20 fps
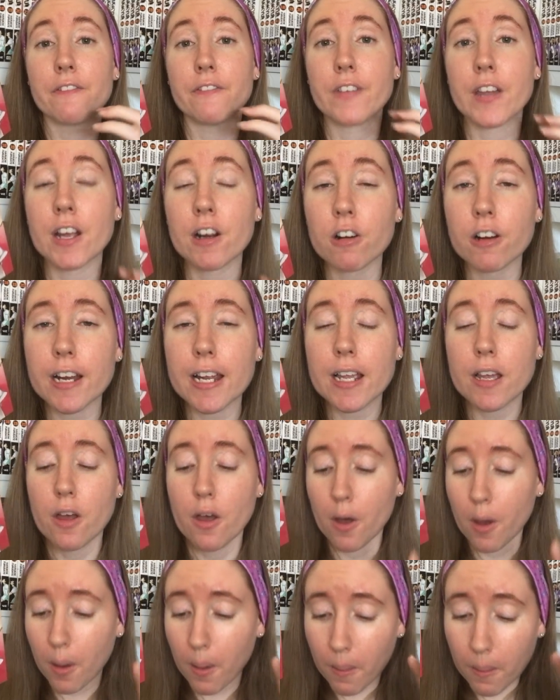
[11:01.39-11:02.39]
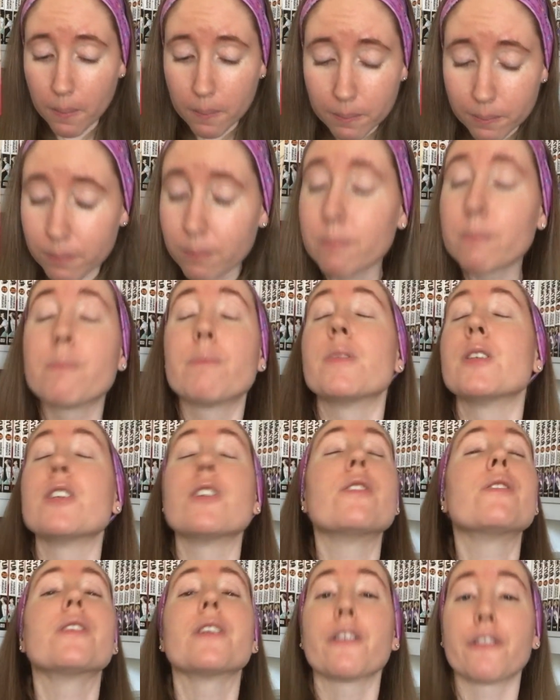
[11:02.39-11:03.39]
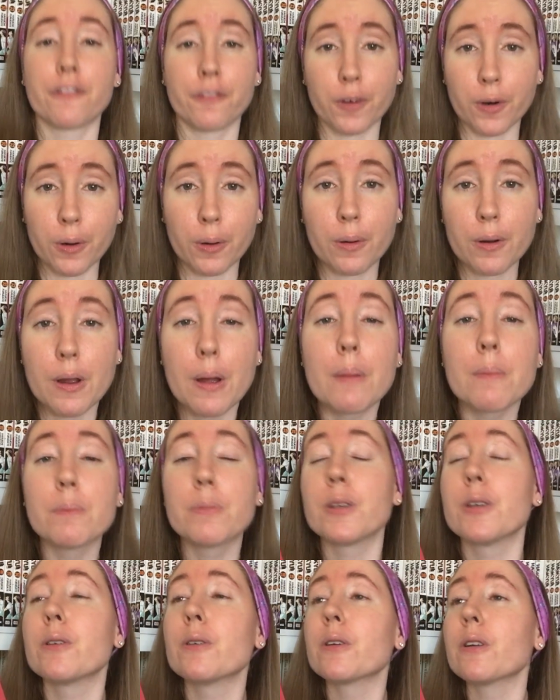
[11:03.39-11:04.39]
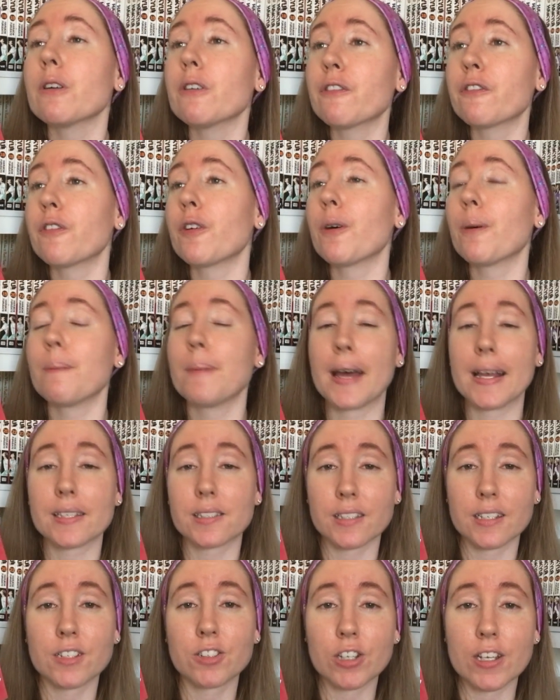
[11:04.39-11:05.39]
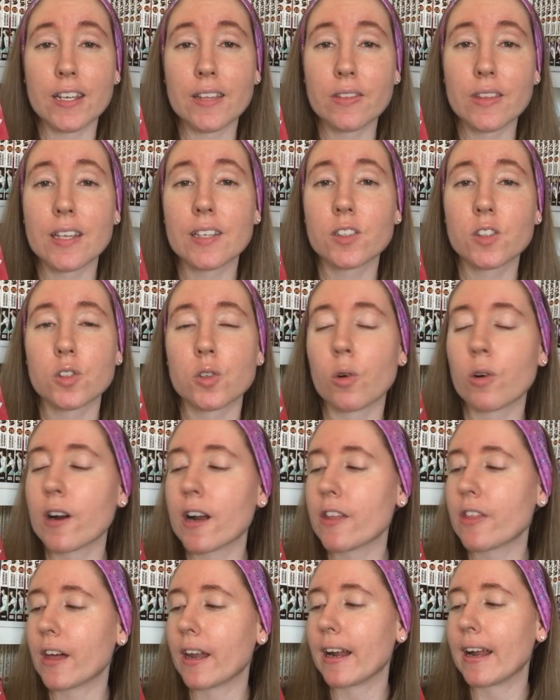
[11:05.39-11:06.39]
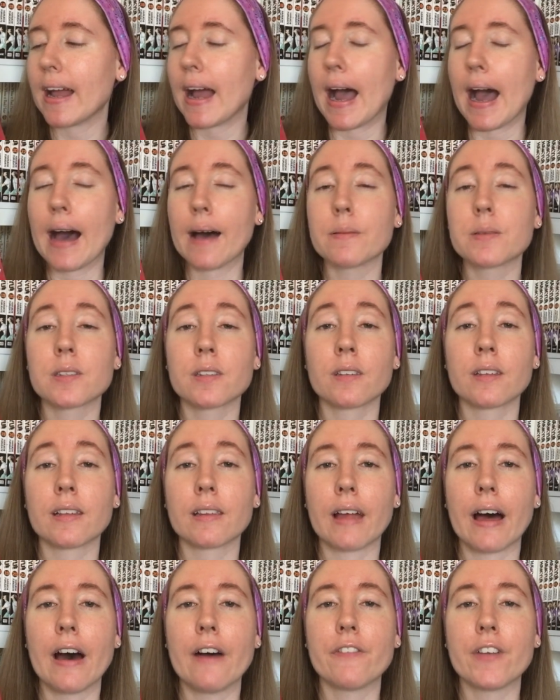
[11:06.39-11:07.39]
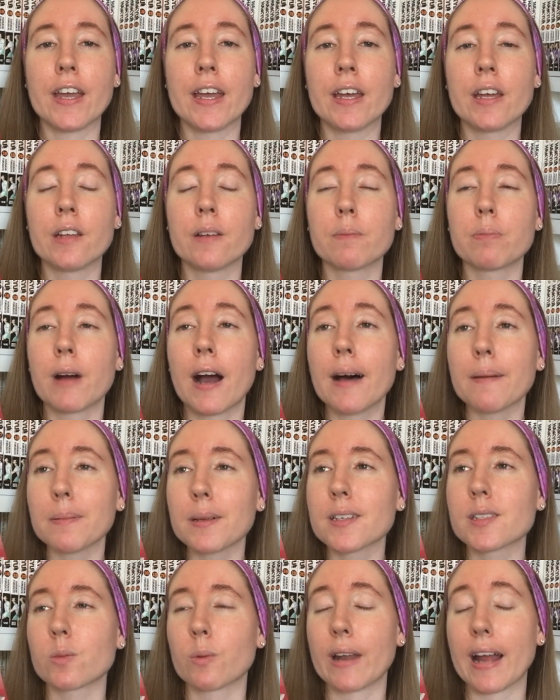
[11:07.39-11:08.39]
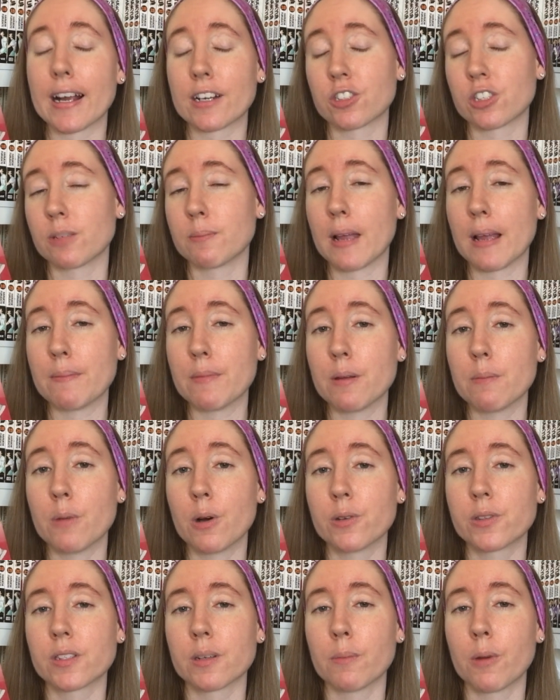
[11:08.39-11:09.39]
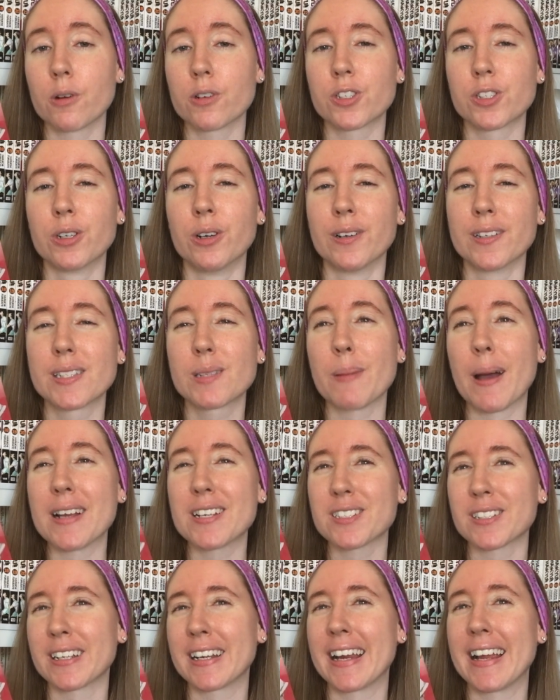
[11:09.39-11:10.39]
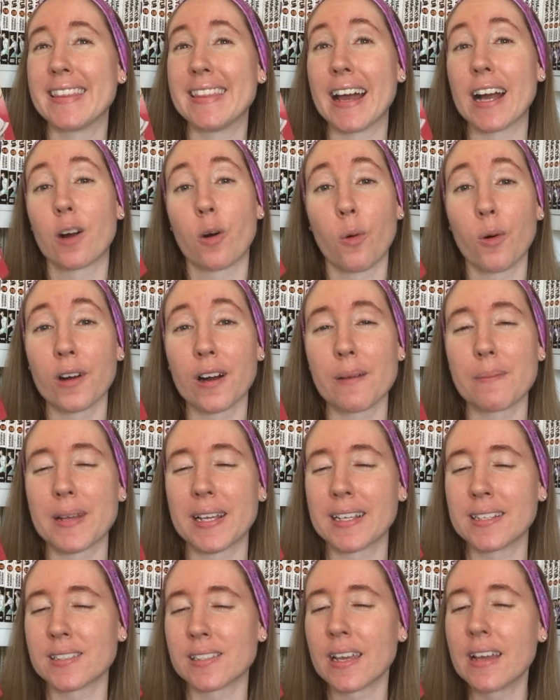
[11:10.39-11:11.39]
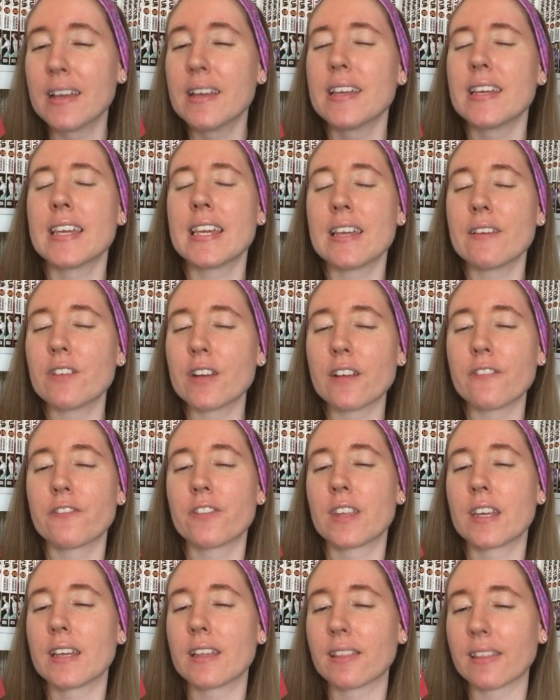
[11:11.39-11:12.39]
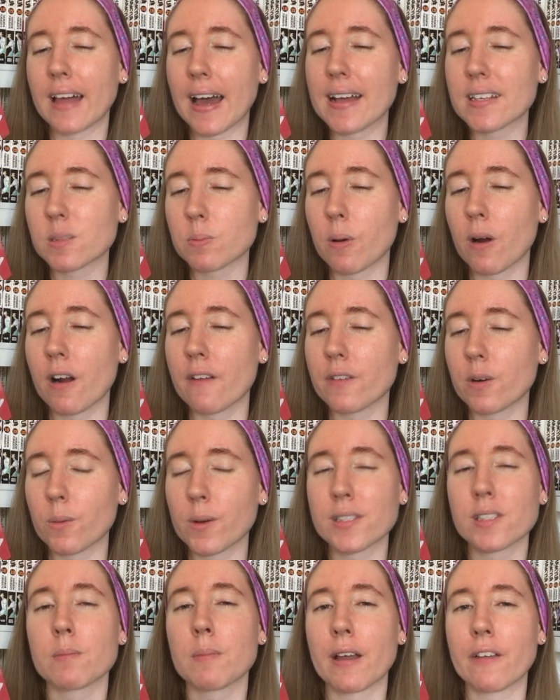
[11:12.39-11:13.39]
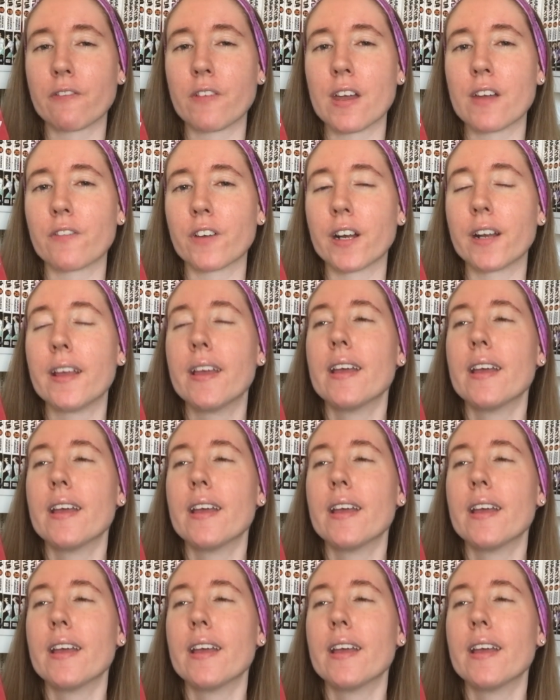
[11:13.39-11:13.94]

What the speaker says: very beautiful message in this story that I absolutely love, and probably is what actually made me most emotional, especially in that quarter, because even if the last part of it wasn't my favorite,